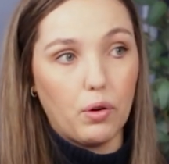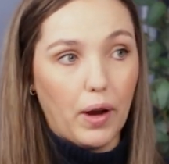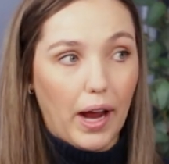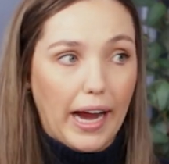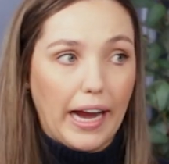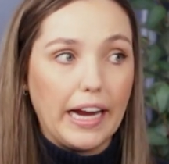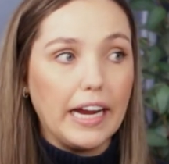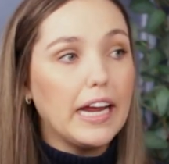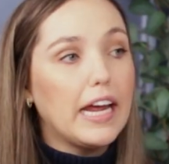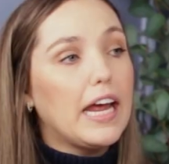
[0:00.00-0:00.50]

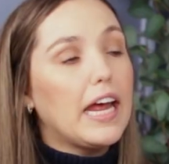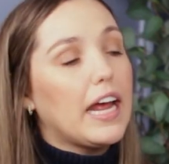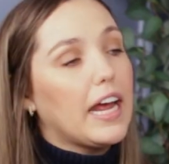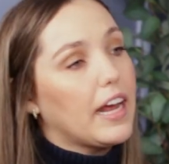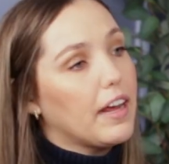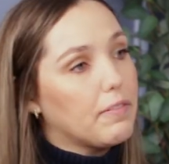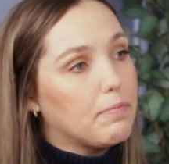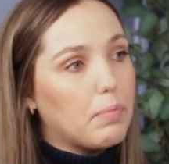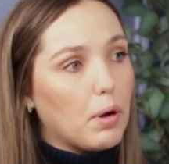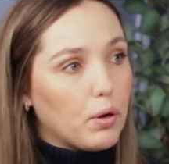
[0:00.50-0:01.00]
Okay.
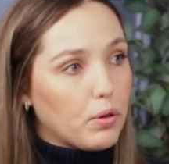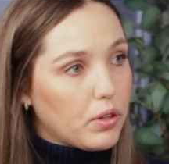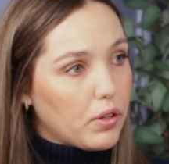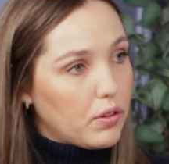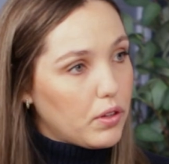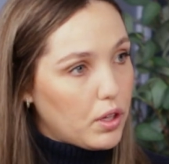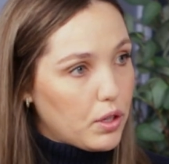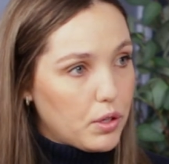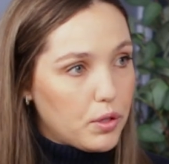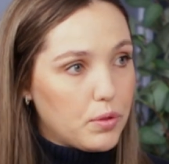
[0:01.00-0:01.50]
If both
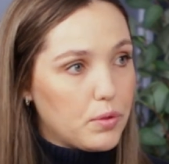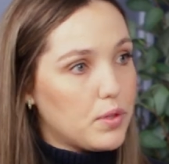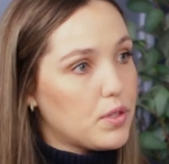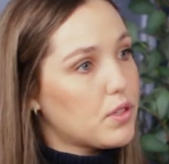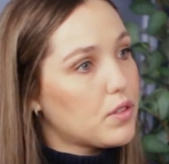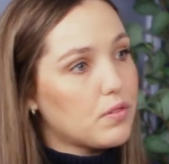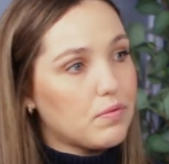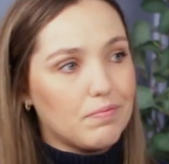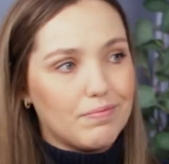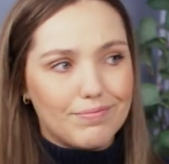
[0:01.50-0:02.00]
of
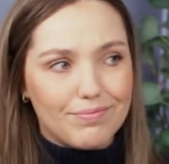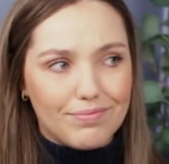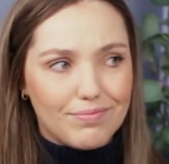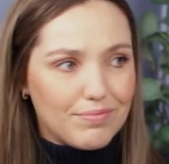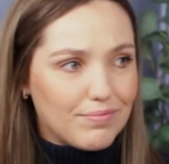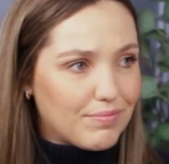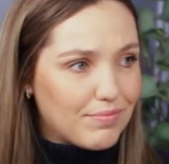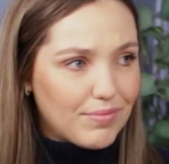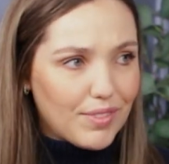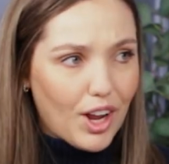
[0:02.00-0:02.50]
those
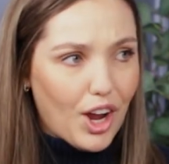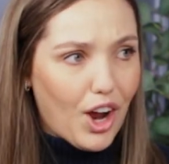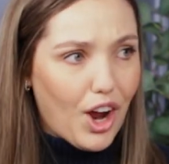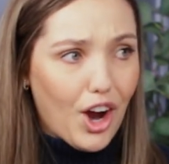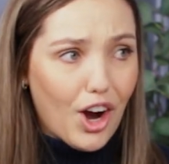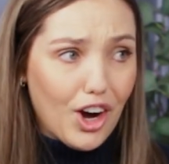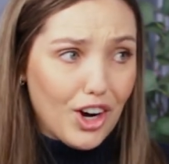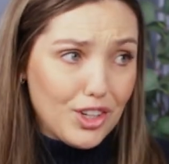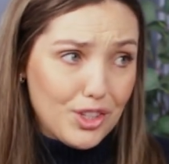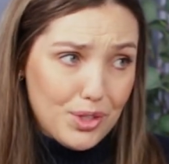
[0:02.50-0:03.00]

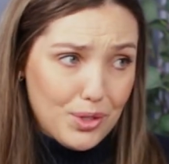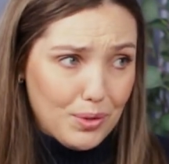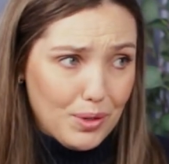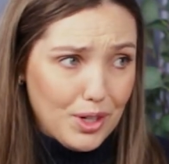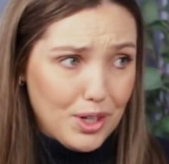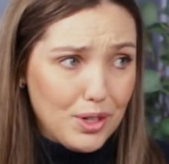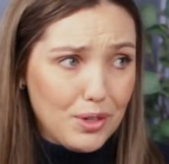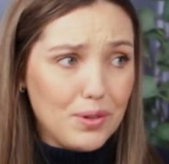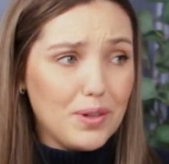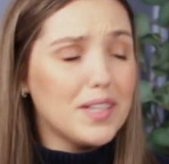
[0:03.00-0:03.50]
are
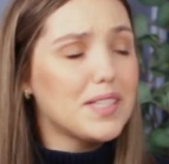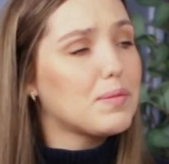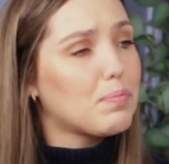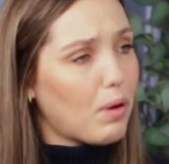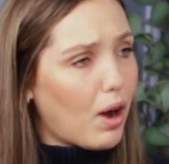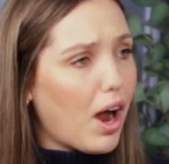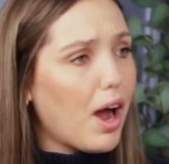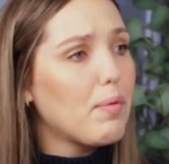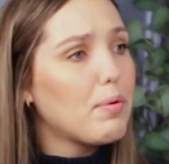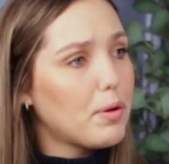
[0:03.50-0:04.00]
true, it's
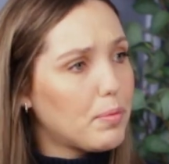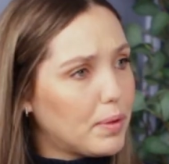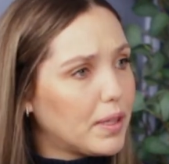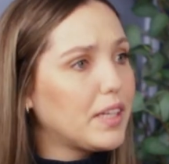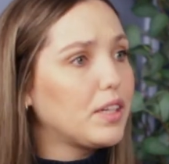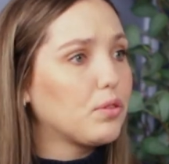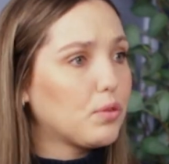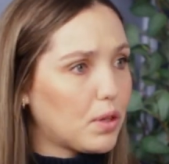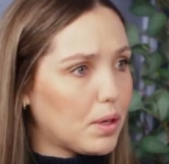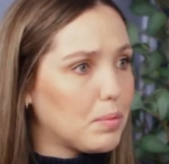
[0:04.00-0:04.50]

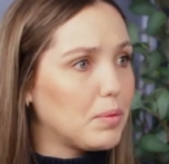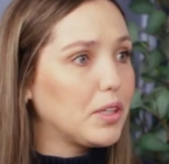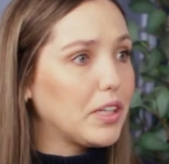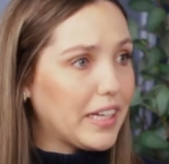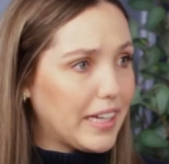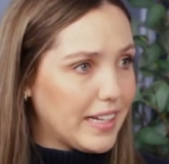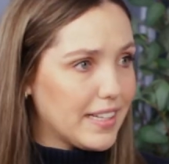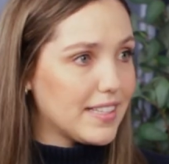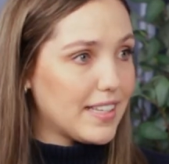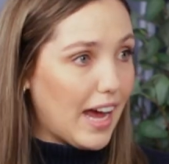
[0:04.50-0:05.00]
probably normal
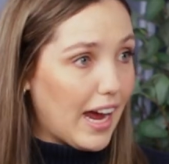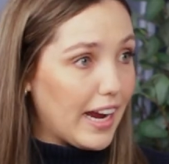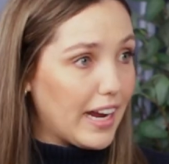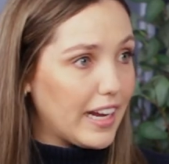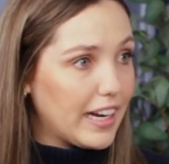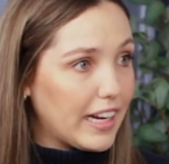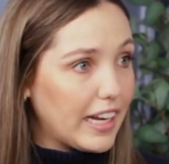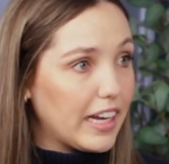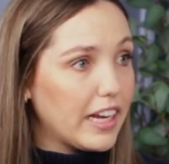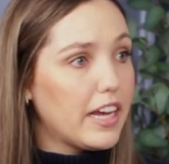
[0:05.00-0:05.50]

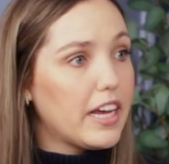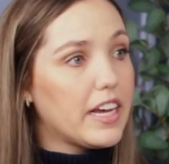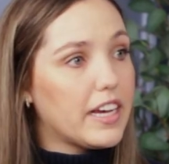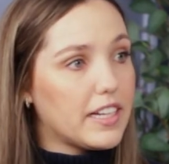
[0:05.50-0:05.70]
anxiety.